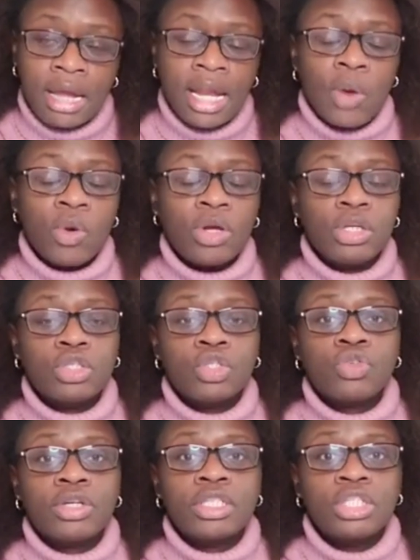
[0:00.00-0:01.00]
And I want to
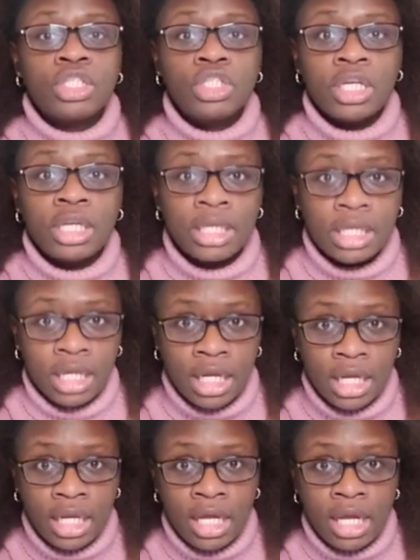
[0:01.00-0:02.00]
stress
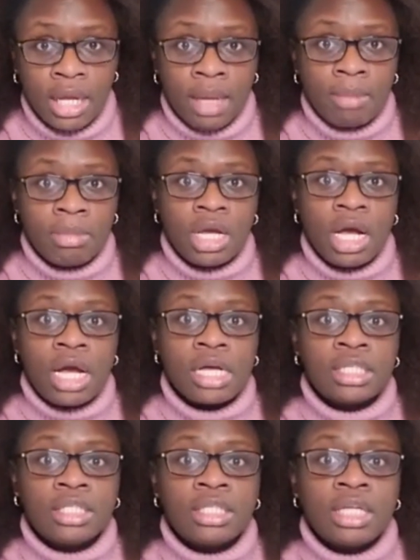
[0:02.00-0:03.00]
gently,
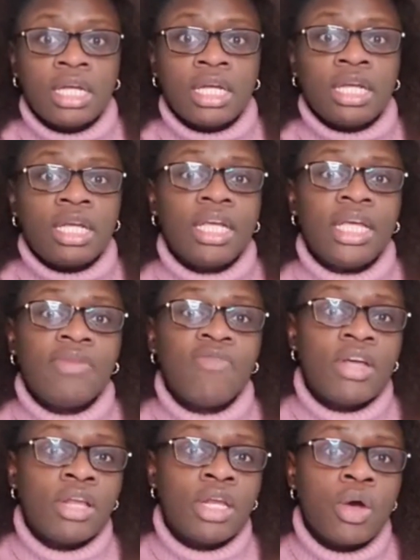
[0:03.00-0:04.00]
because
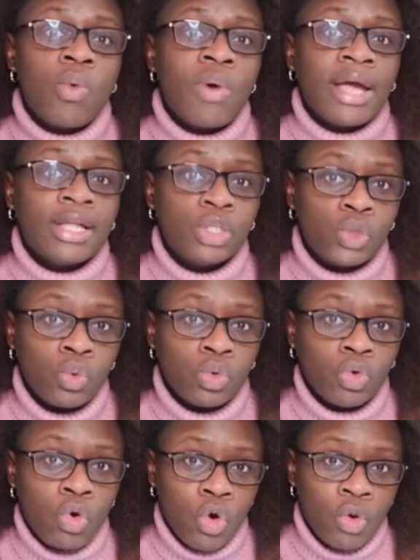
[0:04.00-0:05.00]
even the wide
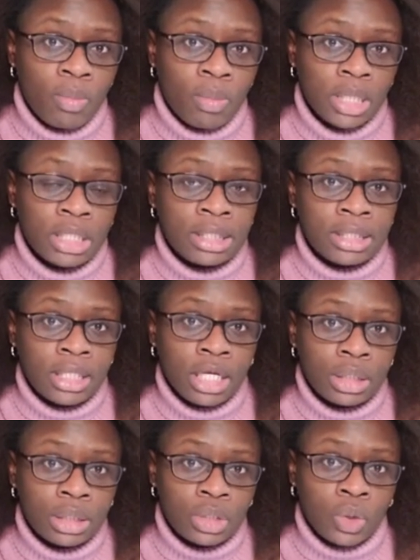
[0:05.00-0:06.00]
tooth comb is
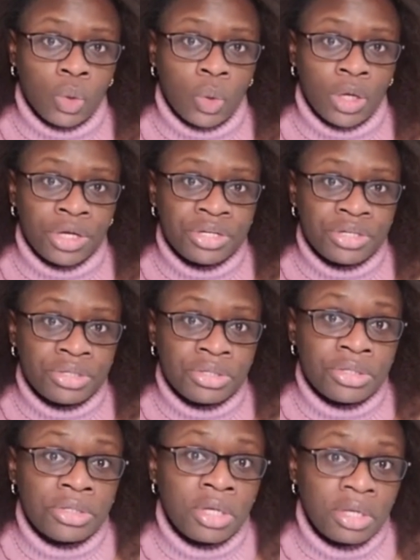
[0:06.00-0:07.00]
not so
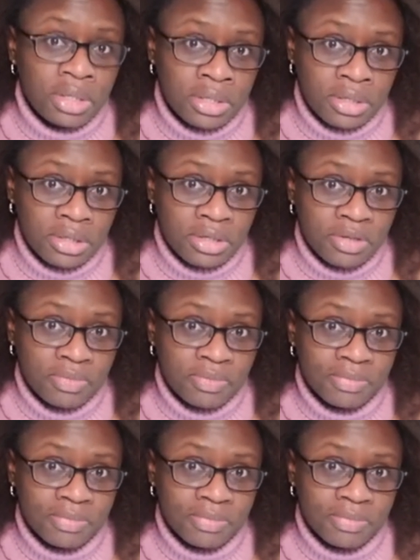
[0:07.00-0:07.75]
gentle.